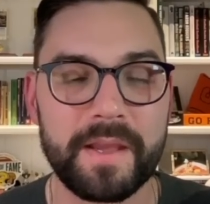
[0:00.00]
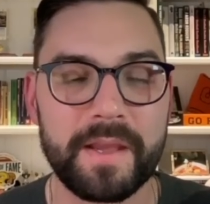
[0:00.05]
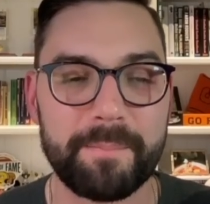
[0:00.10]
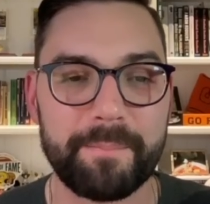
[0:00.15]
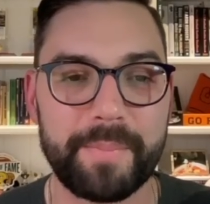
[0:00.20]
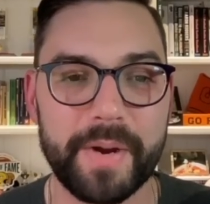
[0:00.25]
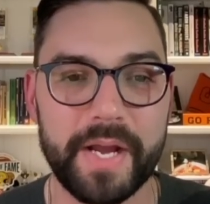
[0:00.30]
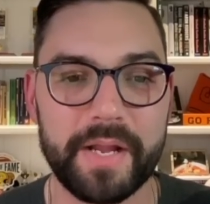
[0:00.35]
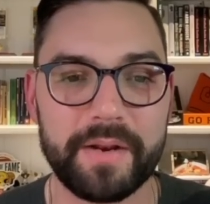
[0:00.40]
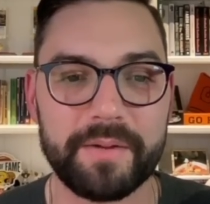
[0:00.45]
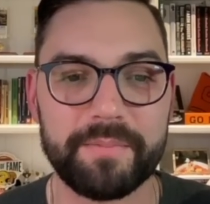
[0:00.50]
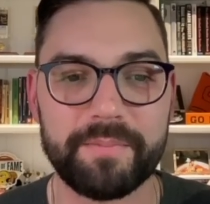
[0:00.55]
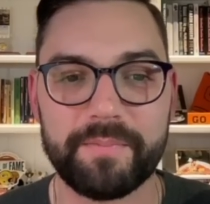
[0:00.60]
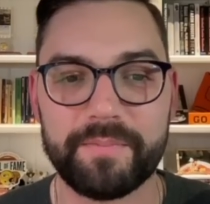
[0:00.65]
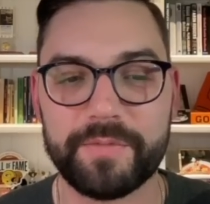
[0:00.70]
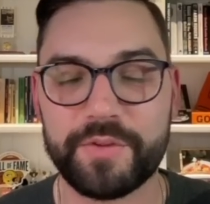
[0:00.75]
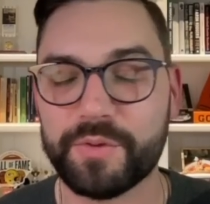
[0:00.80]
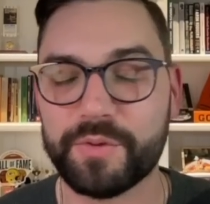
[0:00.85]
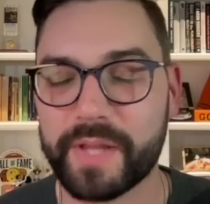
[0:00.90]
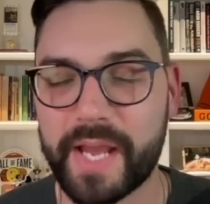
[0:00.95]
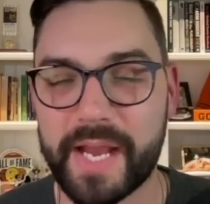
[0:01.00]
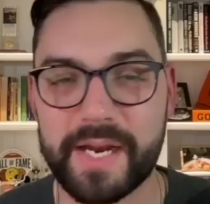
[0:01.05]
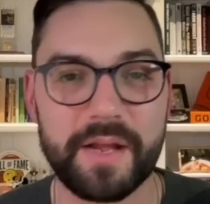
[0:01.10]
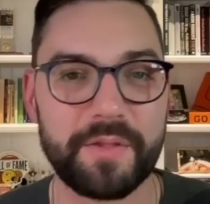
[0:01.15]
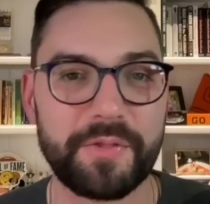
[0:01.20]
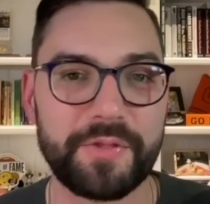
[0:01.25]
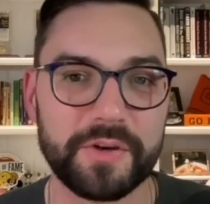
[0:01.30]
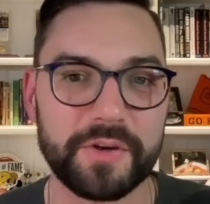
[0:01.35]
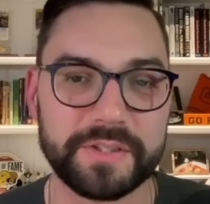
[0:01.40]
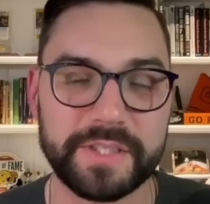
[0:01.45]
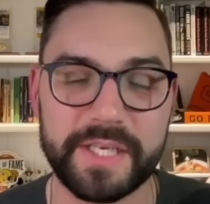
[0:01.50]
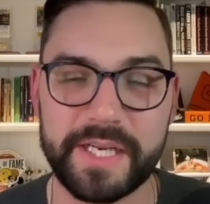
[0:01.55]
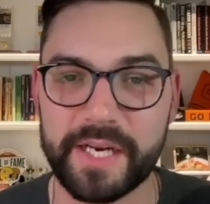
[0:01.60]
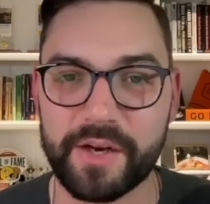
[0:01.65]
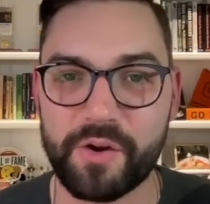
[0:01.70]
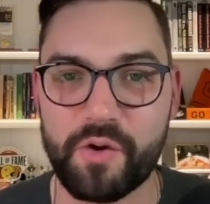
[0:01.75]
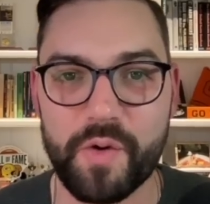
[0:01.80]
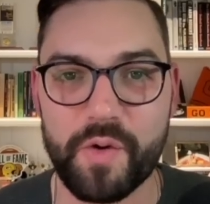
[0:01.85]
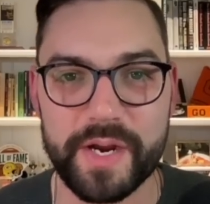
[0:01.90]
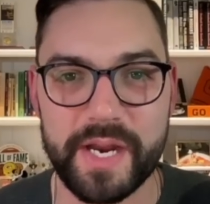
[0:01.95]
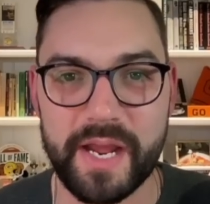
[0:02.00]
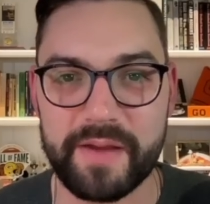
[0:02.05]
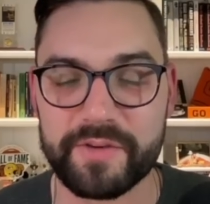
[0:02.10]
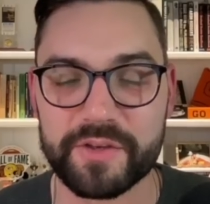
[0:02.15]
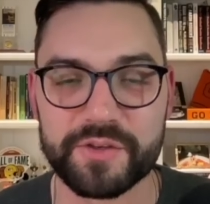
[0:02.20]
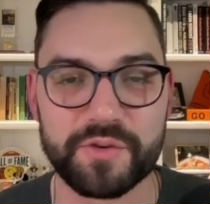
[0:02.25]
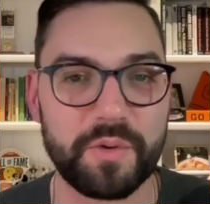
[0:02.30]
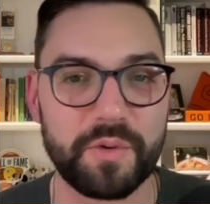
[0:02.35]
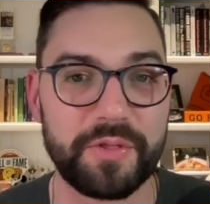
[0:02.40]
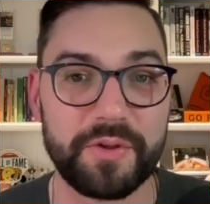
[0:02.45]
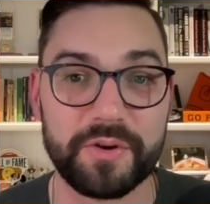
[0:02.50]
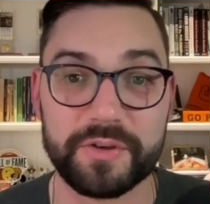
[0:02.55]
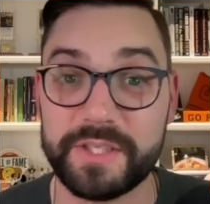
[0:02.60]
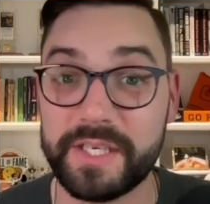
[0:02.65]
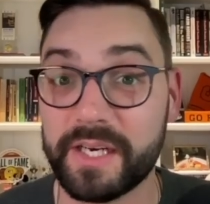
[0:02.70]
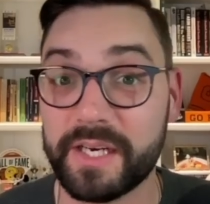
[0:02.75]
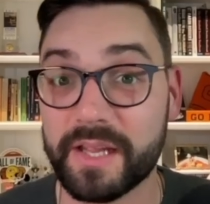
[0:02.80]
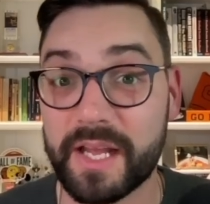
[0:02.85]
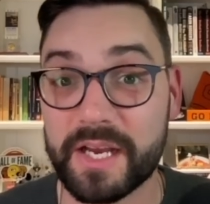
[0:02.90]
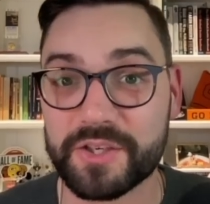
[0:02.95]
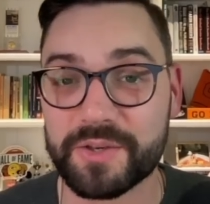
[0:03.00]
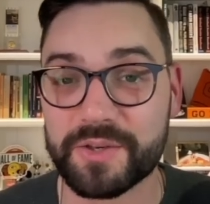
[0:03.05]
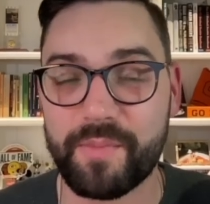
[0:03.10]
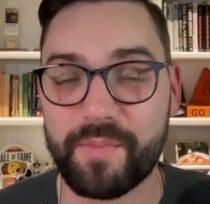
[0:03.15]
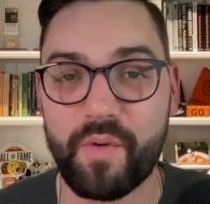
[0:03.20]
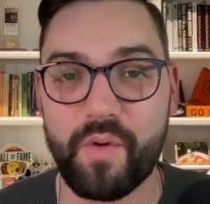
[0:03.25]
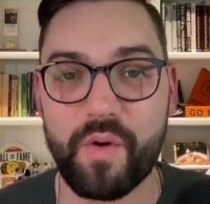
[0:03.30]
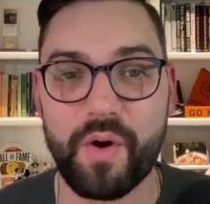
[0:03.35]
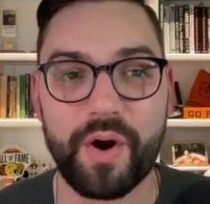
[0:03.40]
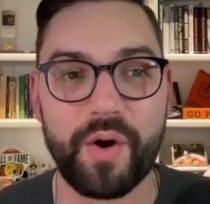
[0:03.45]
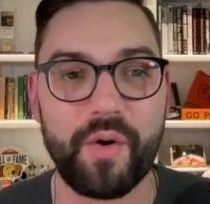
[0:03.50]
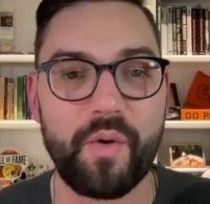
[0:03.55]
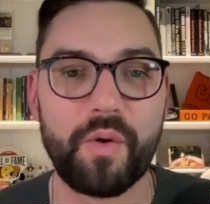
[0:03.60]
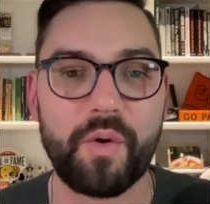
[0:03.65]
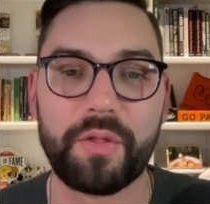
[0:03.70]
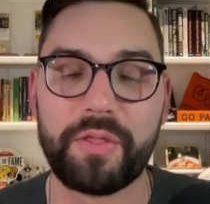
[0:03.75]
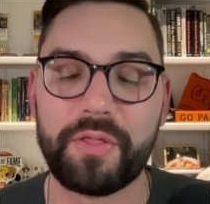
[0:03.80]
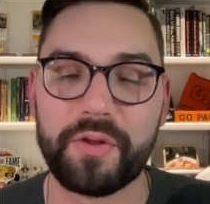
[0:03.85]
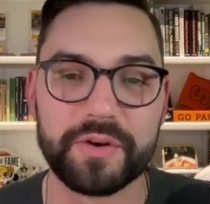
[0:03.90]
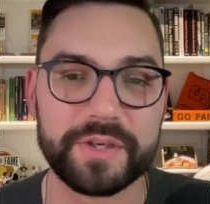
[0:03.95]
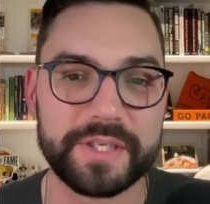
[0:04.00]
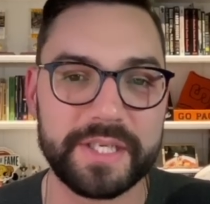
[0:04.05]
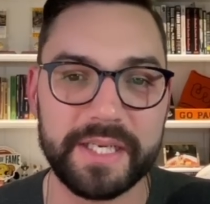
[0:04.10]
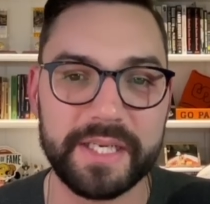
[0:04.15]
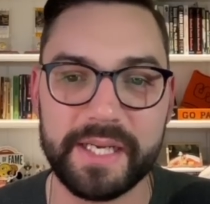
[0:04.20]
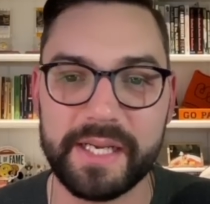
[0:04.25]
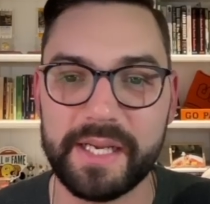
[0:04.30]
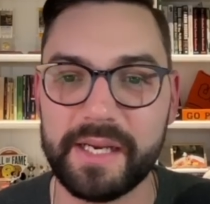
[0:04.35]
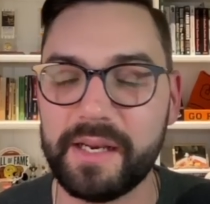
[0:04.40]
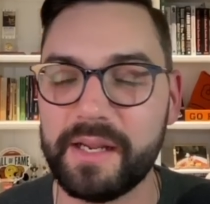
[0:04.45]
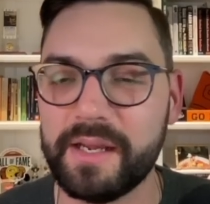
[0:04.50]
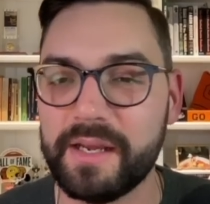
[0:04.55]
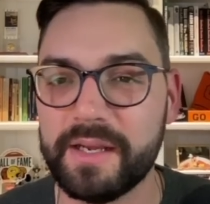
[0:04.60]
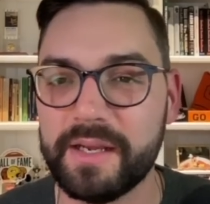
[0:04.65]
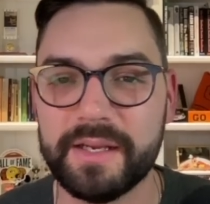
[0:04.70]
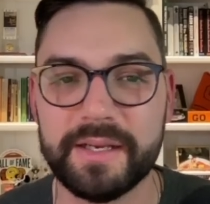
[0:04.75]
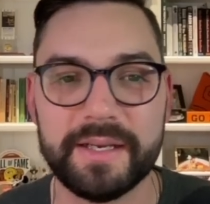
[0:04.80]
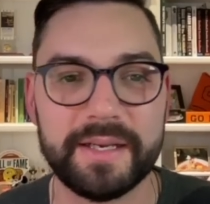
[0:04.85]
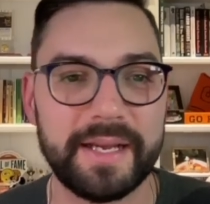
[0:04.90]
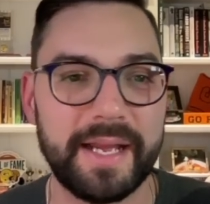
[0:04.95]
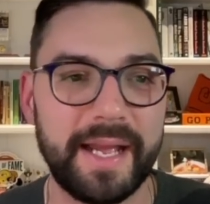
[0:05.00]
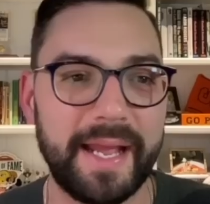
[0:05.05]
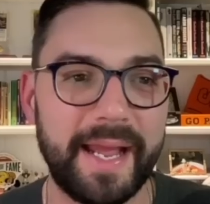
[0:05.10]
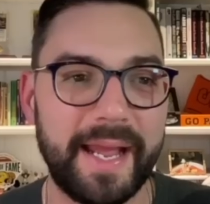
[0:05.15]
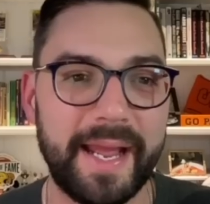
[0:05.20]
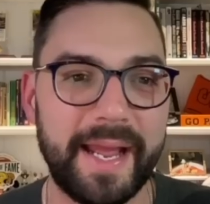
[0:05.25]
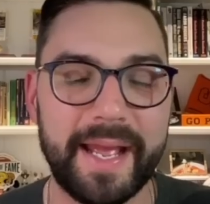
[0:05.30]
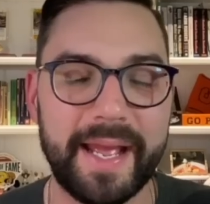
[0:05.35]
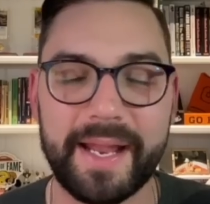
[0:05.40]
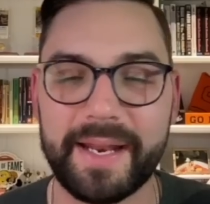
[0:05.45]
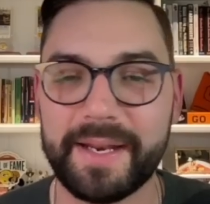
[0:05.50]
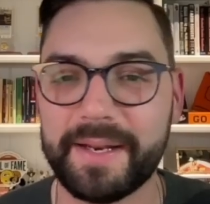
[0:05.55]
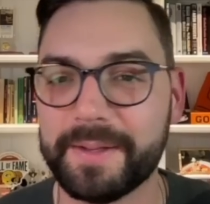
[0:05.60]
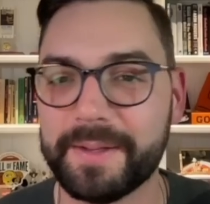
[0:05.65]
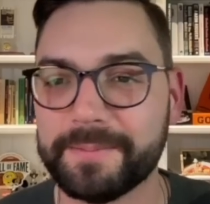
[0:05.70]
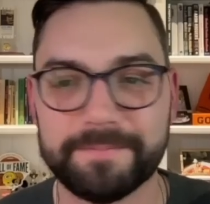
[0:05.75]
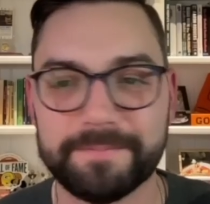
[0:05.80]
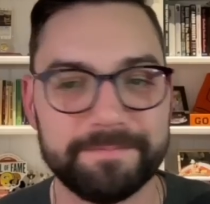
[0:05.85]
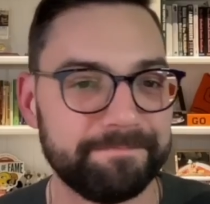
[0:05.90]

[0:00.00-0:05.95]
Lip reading: But you land on 13 and Corey Davis, or 13 and Elijah Moore, or 13 and,